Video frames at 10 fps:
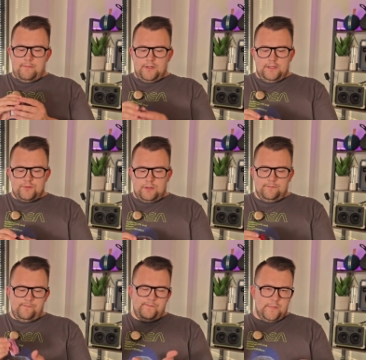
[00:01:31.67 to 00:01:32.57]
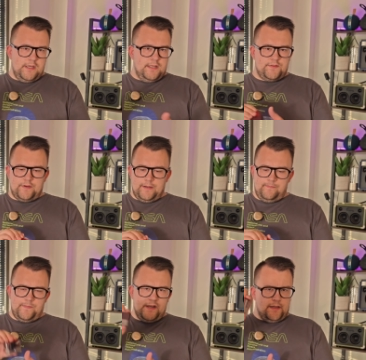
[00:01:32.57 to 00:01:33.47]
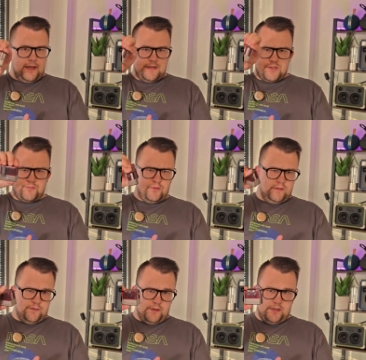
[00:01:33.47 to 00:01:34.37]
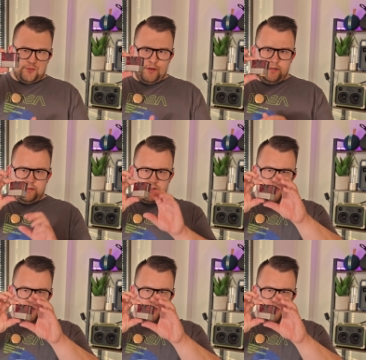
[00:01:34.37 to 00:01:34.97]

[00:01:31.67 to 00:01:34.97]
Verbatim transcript: But this one, it is fine. And the case is pretty funny as well.